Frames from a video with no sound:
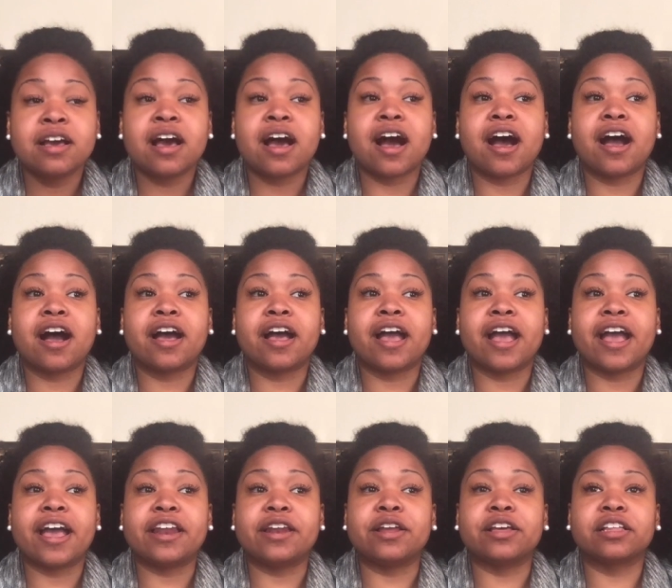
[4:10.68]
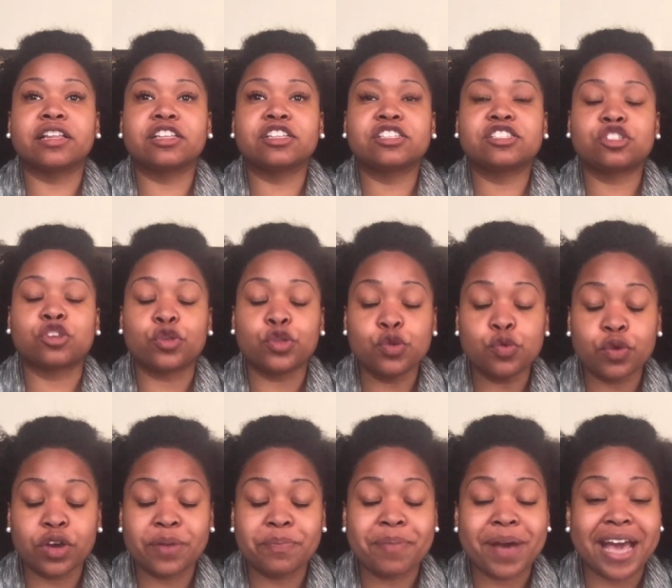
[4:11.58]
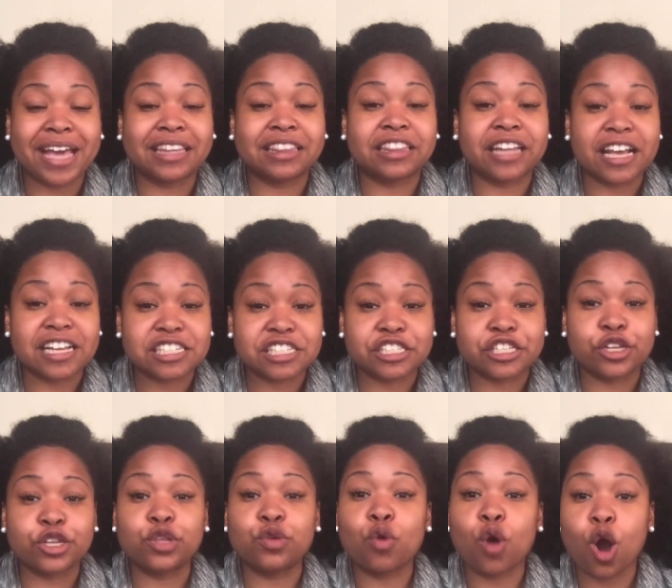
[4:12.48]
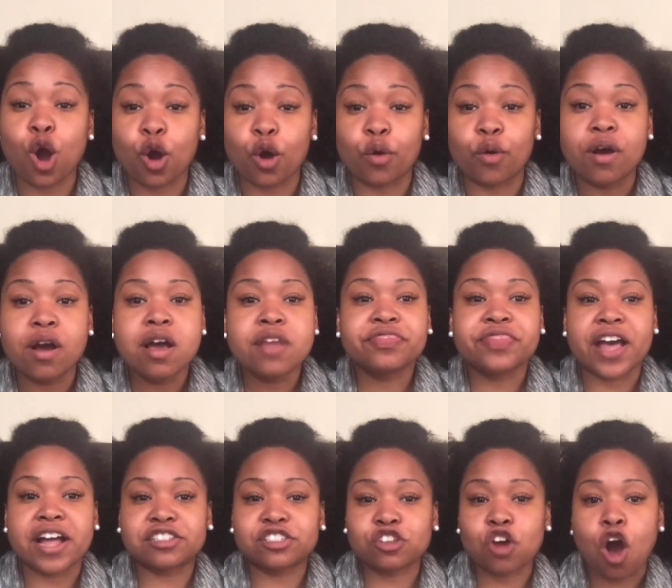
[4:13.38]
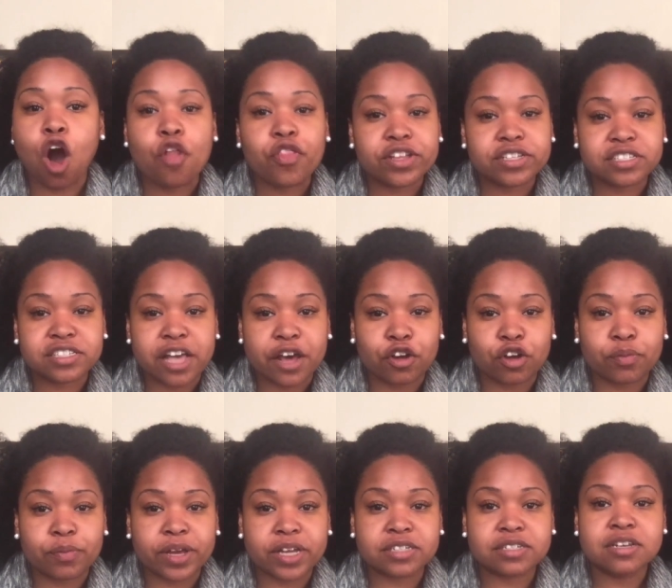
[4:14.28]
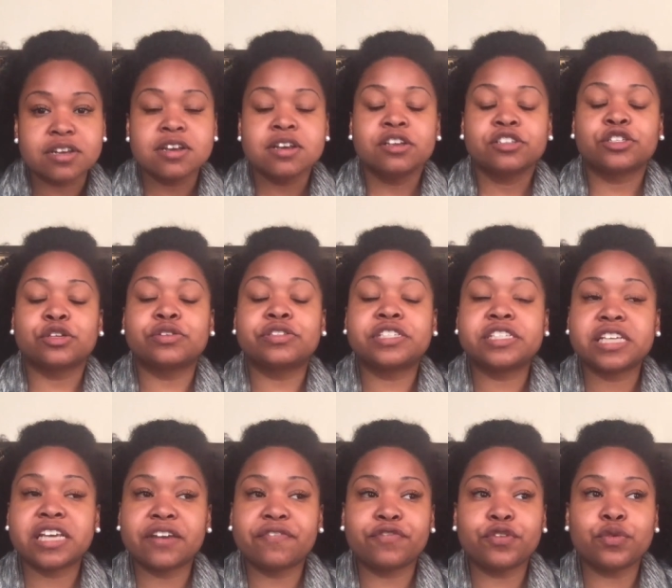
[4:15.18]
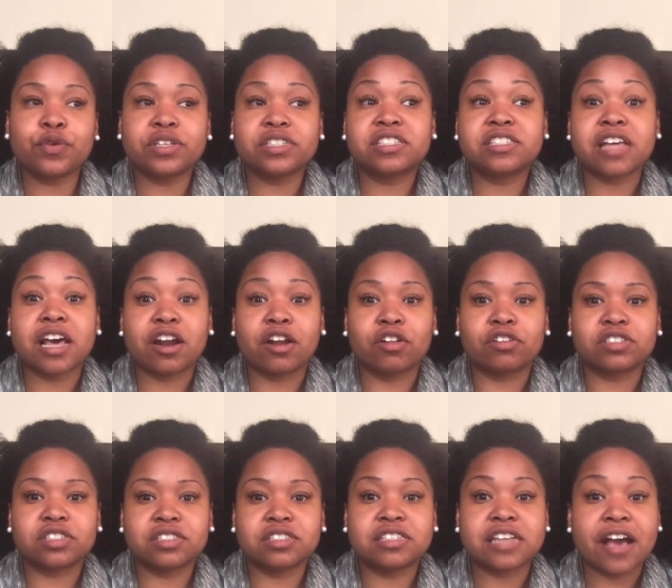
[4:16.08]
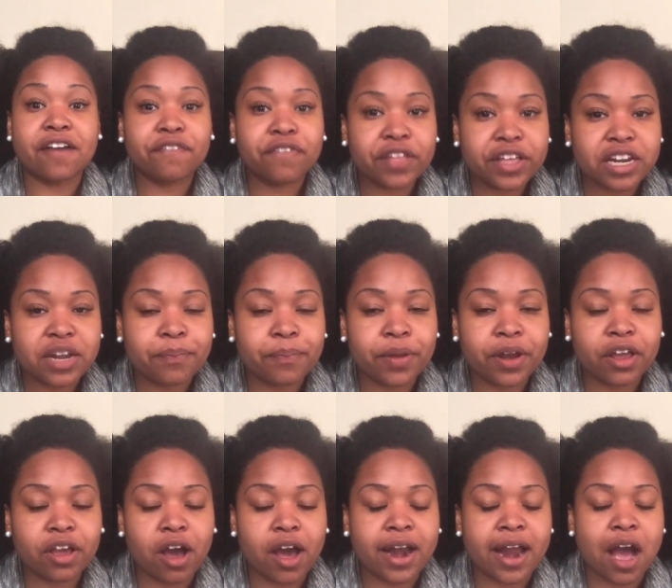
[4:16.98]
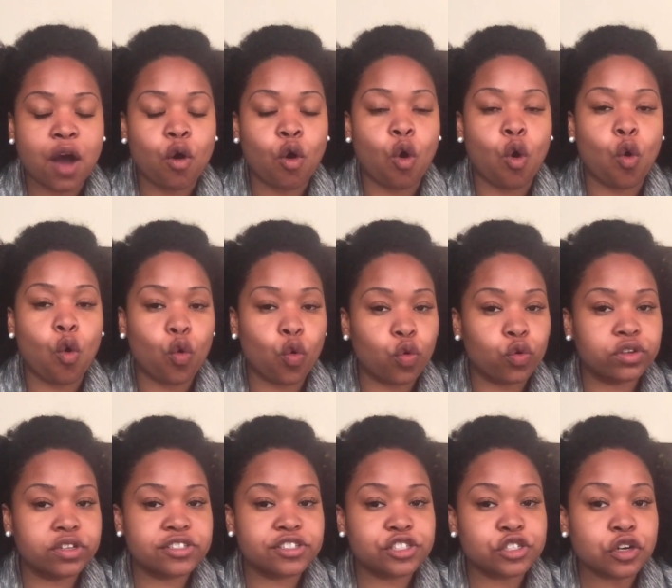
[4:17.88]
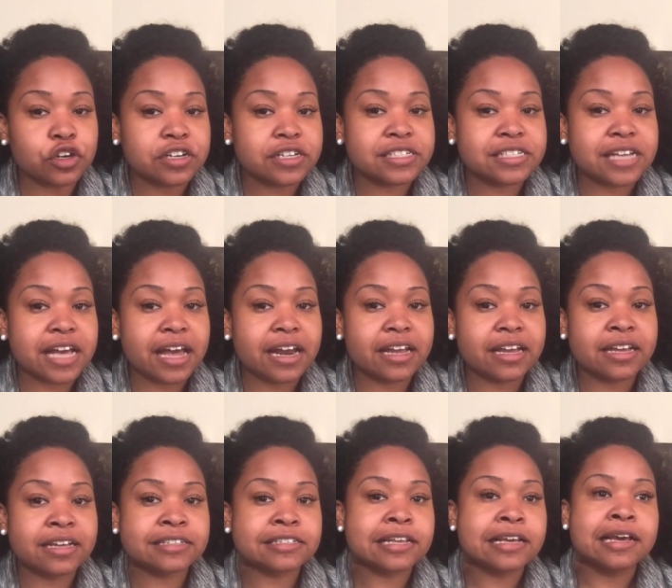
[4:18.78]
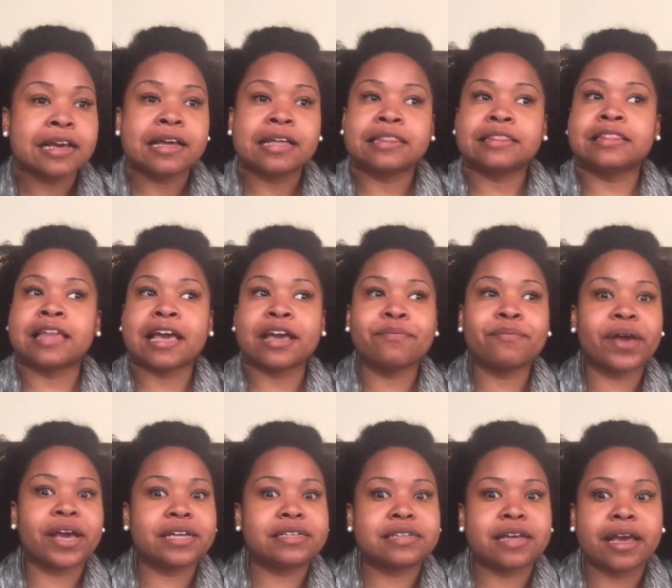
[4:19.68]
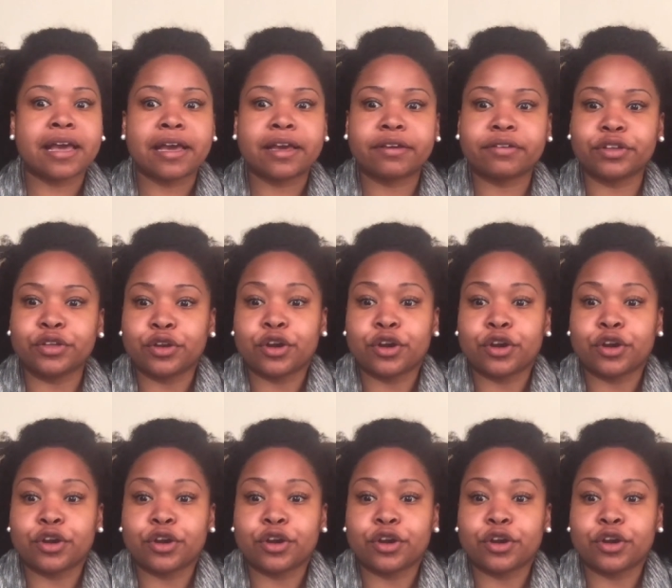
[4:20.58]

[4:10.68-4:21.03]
and so you can pay less than you owe. That's called a settlement. So see if you can settle. Definitely, depending on how old certain debt is, they may take,